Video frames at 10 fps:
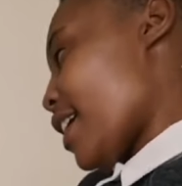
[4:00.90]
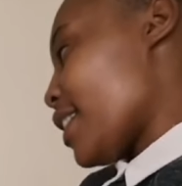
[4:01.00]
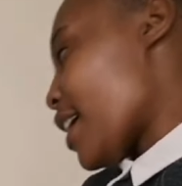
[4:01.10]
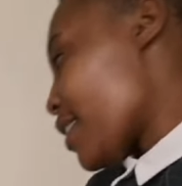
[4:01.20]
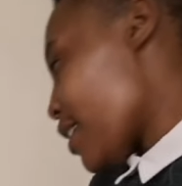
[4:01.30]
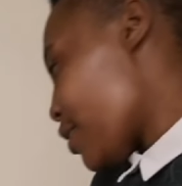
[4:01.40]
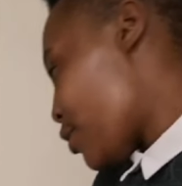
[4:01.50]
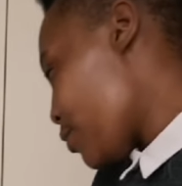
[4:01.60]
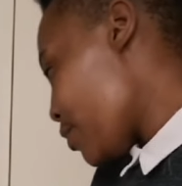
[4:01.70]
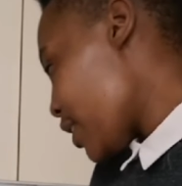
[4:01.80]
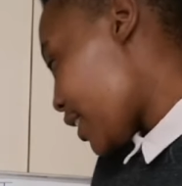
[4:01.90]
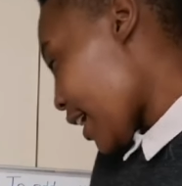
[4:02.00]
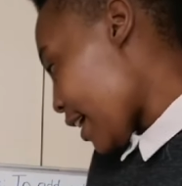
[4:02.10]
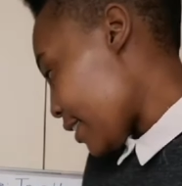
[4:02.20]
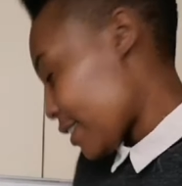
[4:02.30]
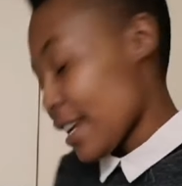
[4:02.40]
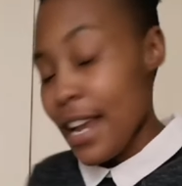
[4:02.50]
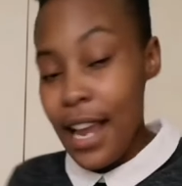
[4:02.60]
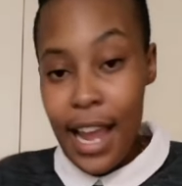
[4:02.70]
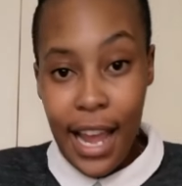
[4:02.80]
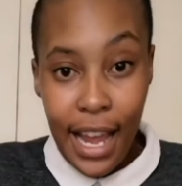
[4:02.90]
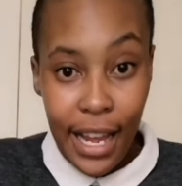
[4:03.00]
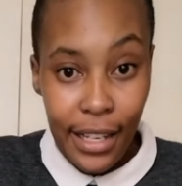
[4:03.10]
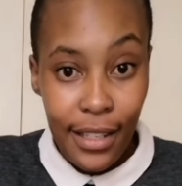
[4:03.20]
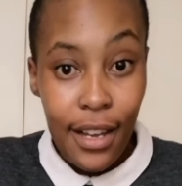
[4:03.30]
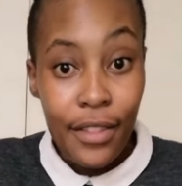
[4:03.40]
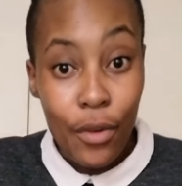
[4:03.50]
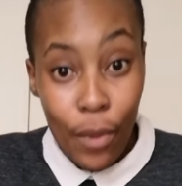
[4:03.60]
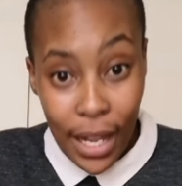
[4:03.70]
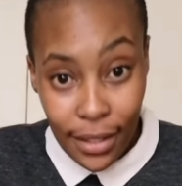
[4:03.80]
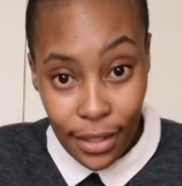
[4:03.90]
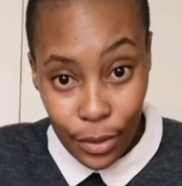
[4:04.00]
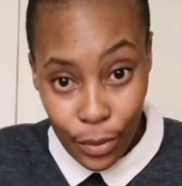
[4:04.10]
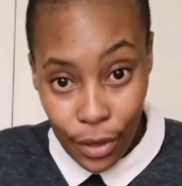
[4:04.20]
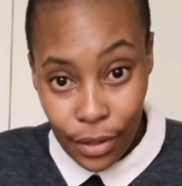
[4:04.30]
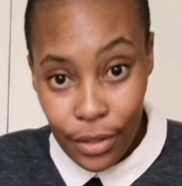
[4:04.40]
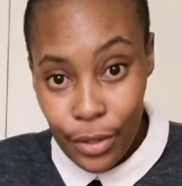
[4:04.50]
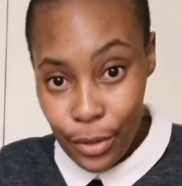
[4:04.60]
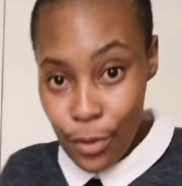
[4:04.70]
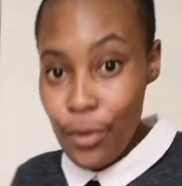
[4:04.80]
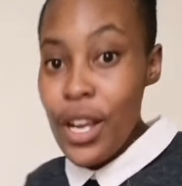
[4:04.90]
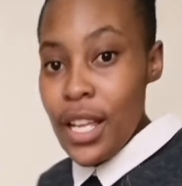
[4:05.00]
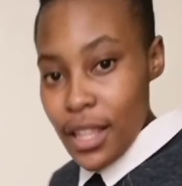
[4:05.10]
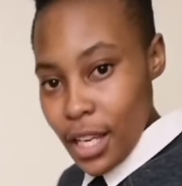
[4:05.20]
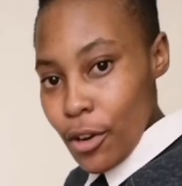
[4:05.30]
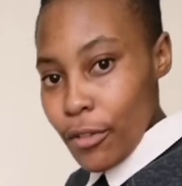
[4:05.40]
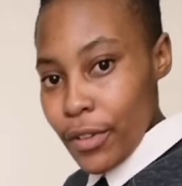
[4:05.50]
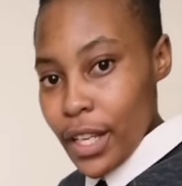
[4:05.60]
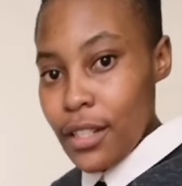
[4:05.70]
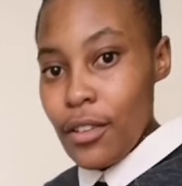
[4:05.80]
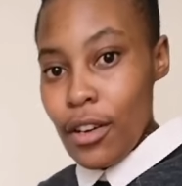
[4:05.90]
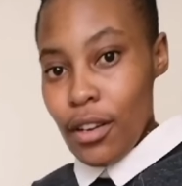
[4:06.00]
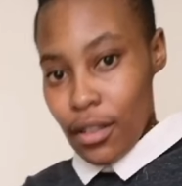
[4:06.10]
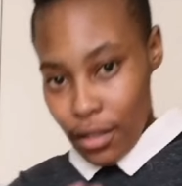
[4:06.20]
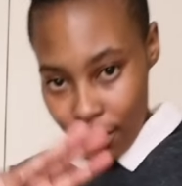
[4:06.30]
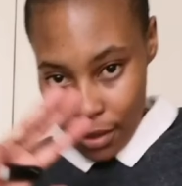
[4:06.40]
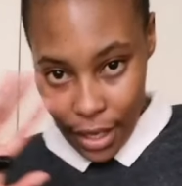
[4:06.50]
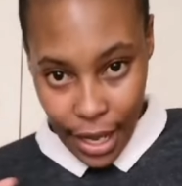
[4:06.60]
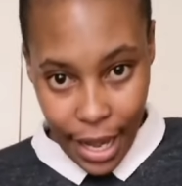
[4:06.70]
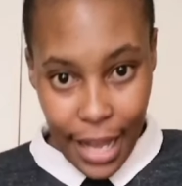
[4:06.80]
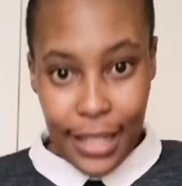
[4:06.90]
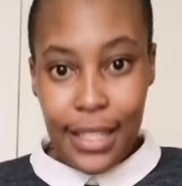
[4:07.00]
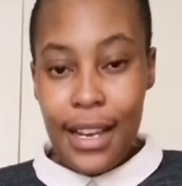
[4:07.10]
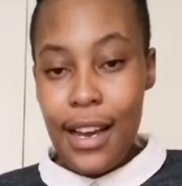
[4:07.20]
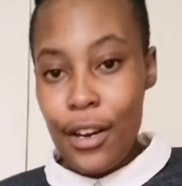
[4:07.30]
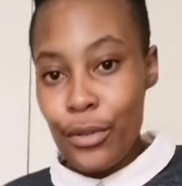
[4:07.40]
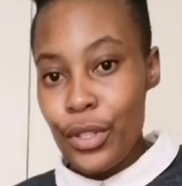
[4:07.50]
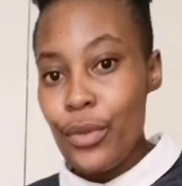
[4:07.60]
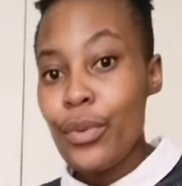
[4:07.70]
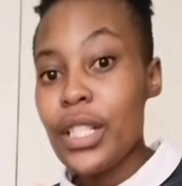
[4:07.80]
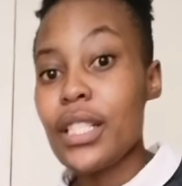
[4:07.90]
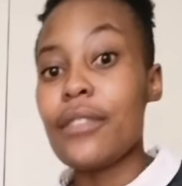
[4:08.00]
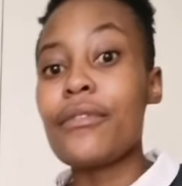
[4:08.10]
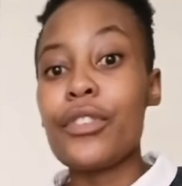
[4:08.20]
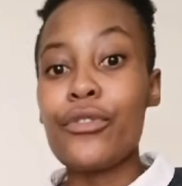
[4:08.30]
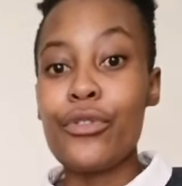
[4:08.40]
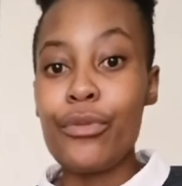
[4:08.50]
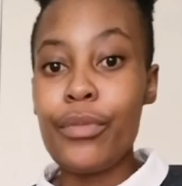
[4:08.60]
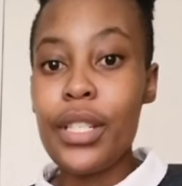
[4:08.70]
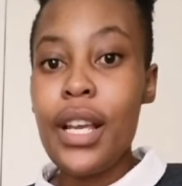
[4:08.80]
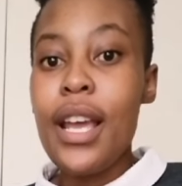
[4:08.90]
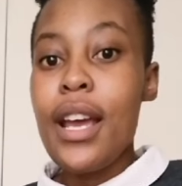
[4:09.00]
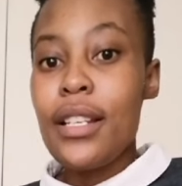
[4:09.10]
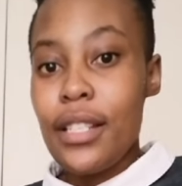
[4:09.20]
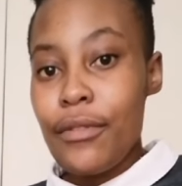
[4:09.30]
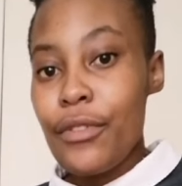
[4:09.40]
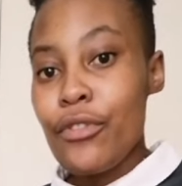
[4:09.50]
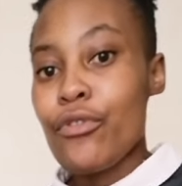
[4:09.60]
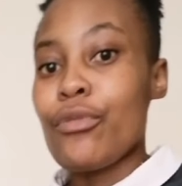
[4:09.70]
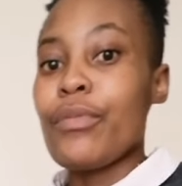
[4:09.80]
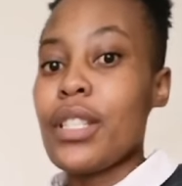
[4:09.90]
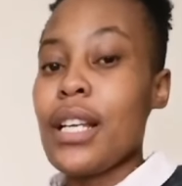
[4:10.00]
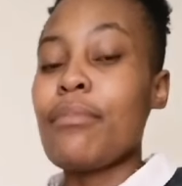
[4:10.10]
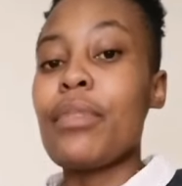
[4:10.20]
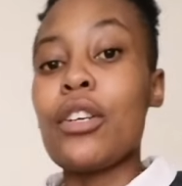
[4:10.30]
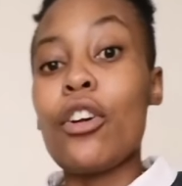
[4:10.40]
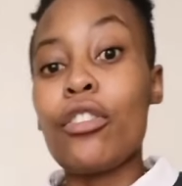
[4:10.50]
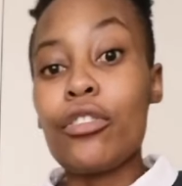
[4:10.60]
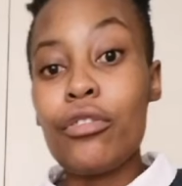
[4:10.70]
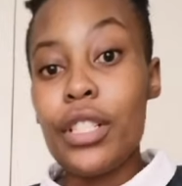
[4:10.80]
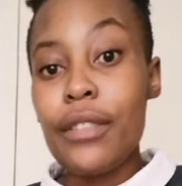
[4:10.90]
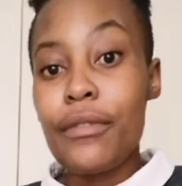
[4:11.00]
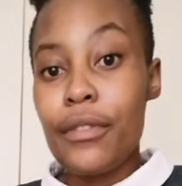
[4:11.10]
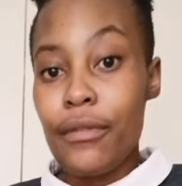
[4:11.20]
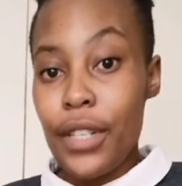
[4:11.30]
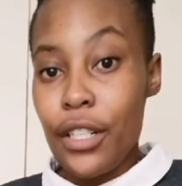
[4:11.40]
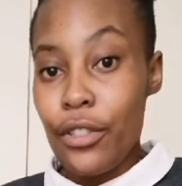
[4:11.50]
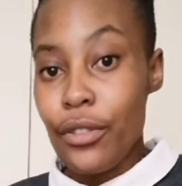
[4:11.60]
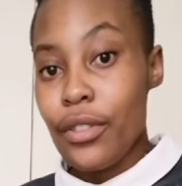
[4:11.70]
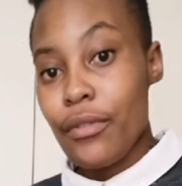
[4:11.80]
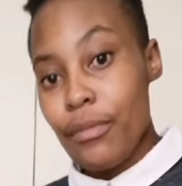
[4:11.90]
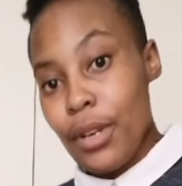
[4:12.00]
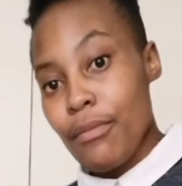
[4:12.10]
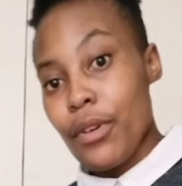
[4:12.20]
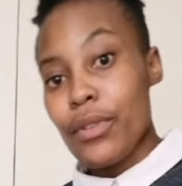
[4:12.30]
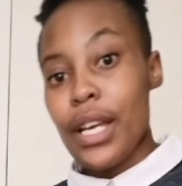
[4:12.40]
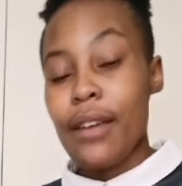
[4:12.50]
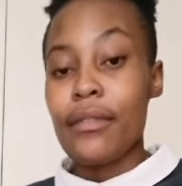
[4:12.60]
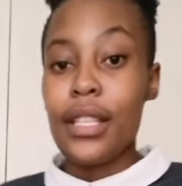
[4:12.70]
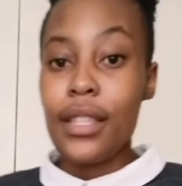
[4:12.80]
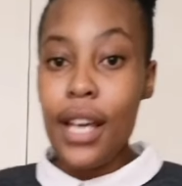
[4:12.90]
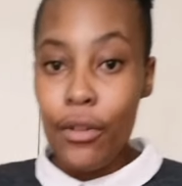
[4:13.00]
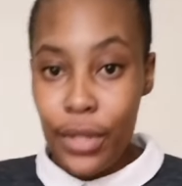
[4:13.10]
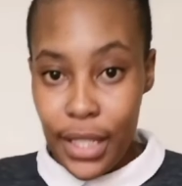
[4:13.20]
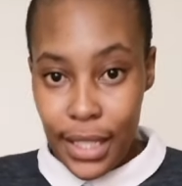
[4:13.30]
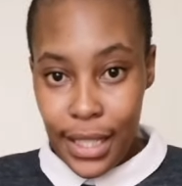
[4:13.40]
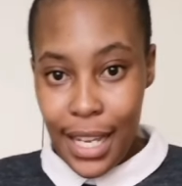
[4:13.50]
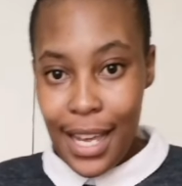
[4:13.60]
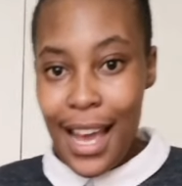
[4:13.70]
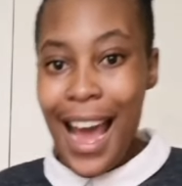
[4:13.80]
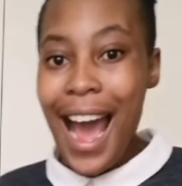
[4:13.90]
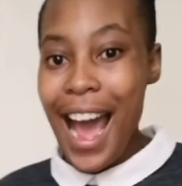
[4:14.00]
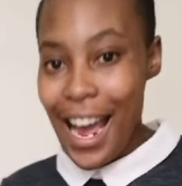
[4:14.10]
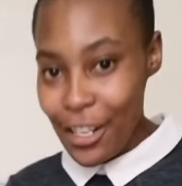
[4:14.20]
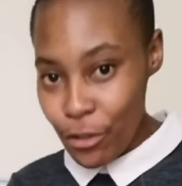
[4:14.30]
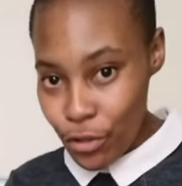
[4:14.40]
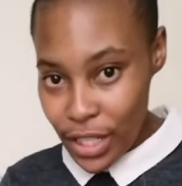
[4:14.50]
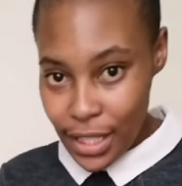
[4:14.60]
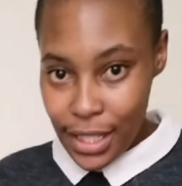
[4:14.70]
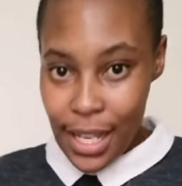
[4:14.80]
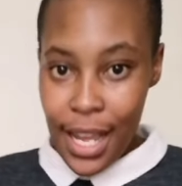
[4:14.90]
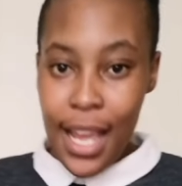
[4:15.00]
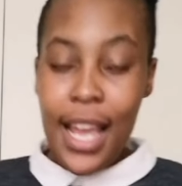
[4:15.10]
another to the tens, and the ones as well. So think of it as a house with different rooms that belong to different values. Remember, we have the thousands, hundreds,